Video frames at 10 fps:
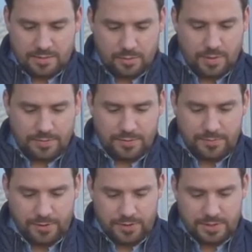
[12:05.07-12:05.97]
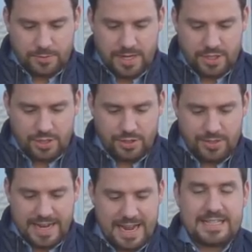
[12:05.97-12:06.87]
with the first question you
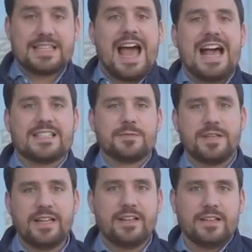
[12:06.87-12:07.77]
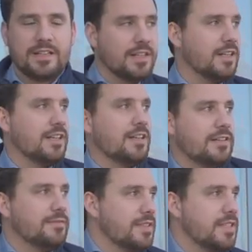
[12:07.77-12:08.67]
guys asked me.
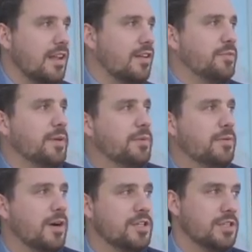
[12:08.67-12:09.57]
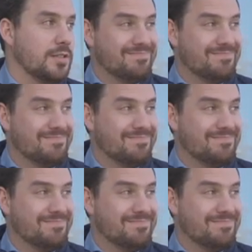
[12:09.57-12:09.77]
There's a lot of people watching.